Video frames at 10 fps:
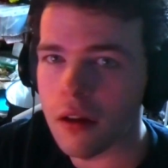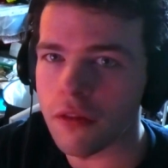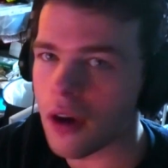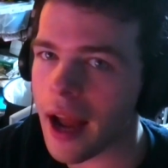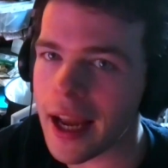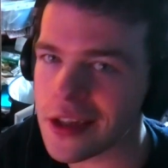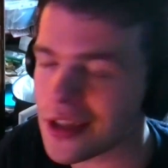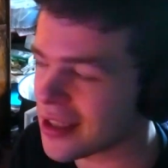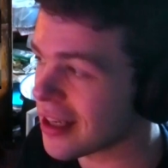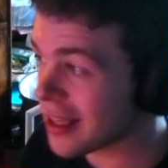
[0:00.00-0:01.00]
for
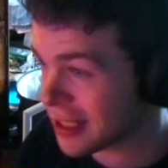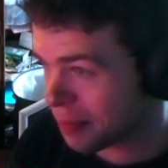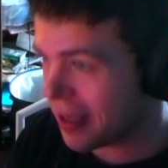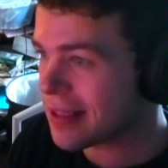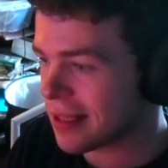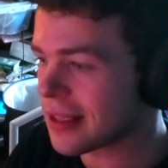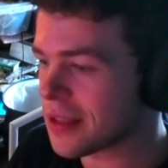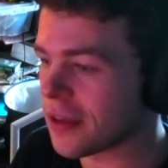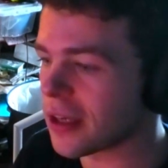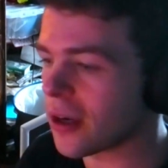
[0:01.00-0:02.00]
ages, and he explains in
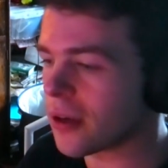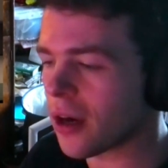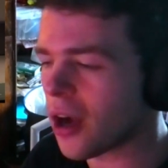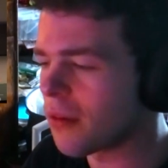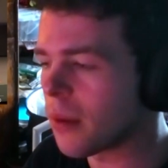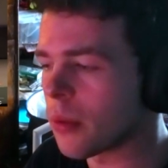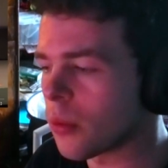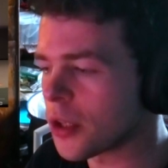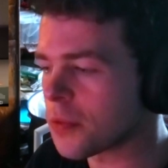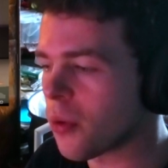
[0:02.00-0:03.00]
this video, I can't remember at
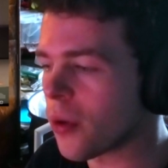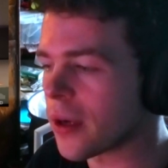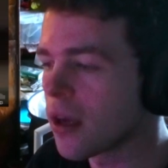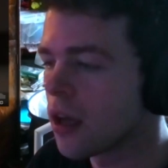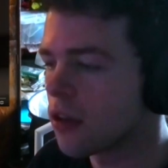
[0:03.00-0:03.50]
which point,